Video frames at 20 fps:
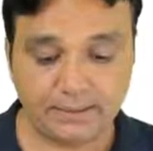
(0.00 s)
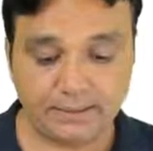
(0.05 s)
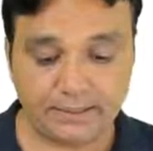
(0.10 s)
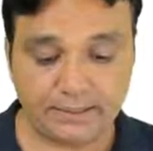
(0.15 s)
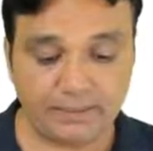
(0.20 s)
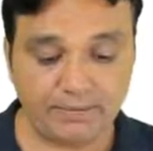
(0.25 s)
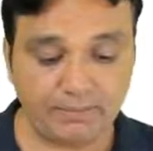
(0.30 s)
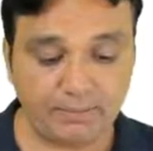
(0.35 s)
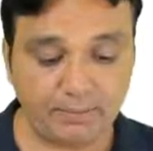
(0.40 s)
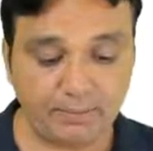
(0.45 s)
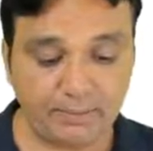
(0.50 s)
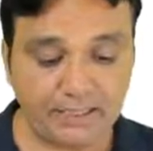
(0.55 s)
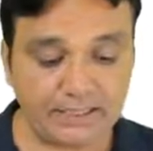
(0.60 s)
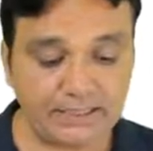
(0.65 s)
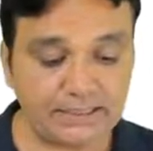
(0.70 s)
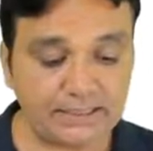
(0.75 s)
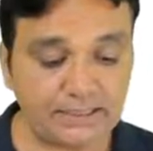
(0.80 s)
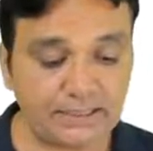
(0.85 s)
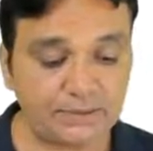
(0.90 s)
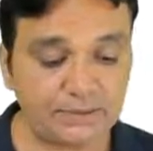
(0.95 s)
They will be
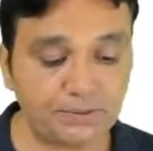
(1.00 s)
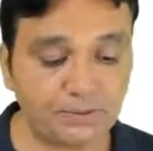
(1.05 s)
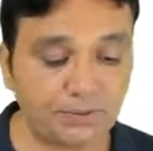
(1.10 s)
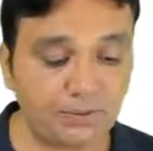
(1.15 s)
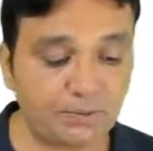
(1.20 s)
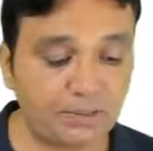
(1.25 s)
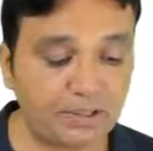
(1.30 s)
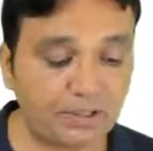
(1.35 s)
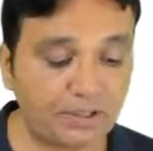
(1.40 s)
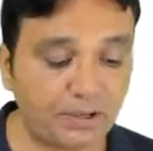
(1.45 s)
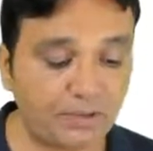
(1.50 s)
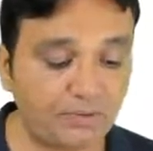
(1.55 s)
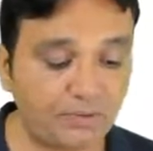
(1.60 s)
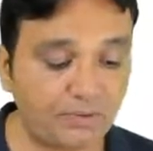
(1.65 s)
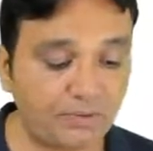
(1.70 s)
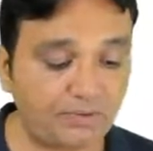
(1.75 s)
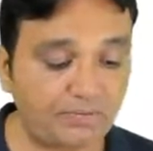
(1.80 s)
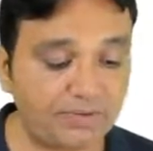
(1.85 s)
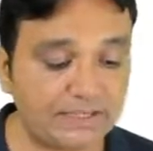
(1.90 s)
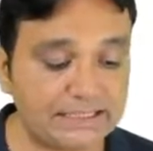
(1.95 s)
discharged on account
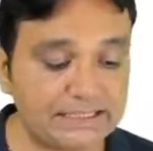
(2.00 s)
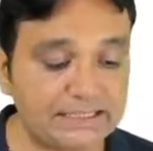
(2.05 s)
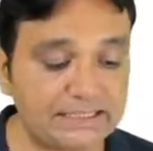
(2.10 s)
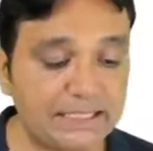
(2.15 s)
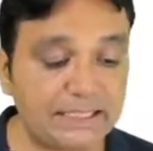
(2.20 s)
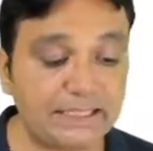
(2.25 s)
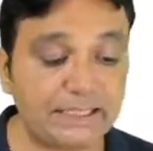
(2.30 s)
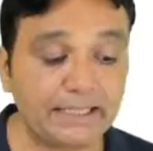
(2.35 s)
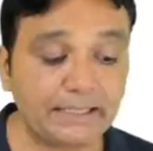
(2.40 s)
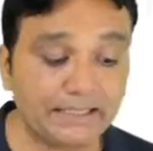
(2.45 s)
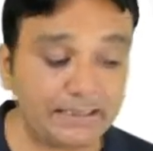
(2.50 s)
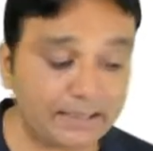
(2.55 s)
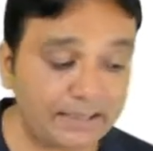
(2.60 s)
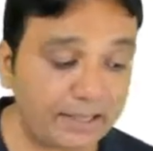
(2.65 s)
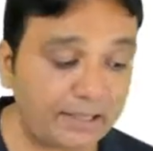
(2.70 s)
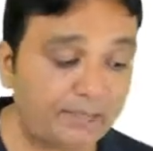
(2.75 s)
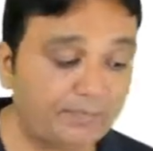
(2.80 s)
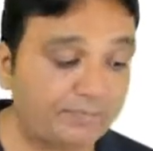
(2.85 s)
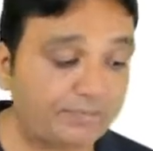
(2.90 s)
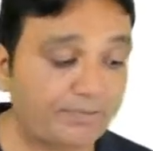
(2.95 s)
of extending
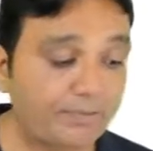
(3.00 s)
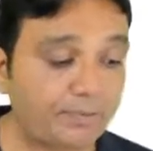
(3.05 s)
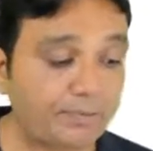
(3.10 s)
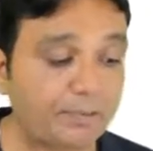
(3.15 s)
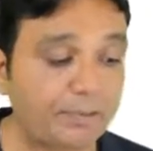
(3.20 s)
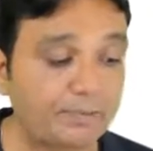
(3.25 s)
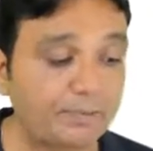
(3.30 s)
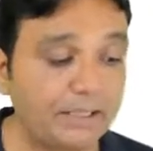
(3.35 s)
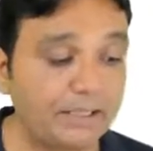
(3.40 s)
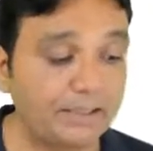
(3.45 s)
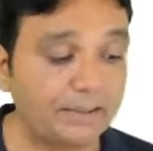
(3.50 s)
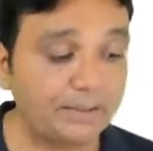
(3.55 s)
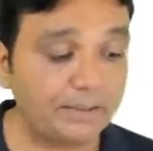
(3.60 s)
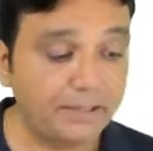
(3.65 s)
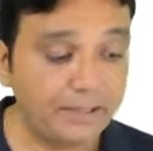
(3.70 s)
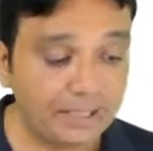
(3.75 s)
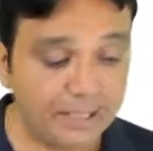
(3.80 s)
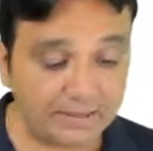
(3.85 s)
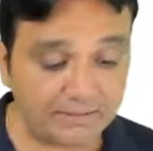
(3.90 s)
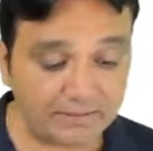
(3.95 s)
time for payment.
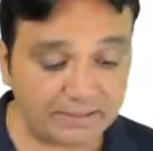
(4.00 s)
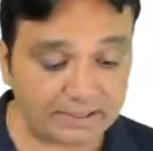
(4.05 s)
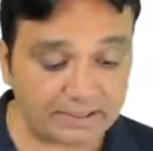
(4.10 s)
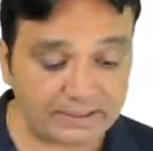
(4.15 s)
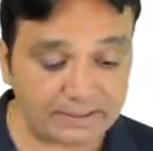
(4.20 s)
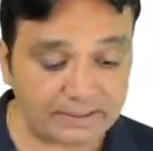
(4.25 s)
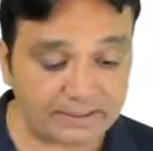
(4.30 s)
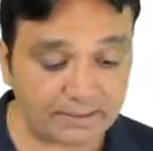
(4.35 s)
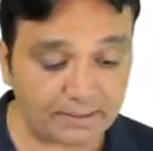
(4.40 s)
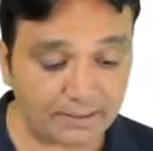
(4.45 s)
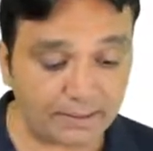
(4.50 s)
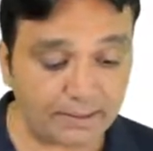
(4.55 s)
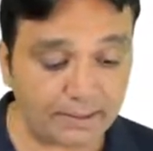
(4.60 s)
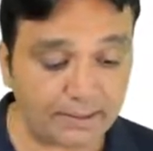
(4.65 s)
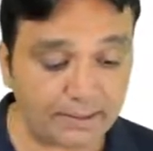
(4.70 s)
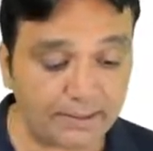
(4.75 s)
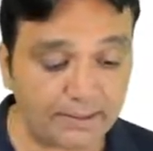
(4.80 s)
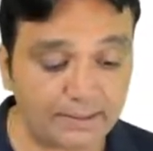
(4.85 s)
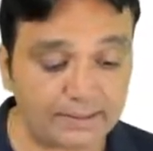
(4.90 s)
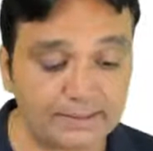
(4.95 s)
Even this is the
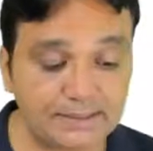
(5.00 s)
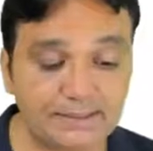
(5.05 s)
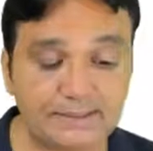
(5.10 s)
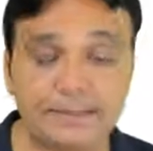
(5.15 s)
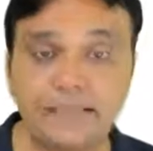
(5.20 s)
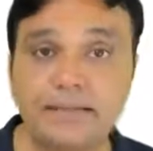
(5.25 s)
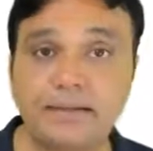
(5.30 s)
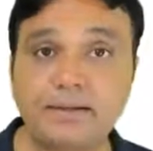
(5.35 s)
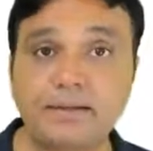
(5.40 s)
correct answer, see,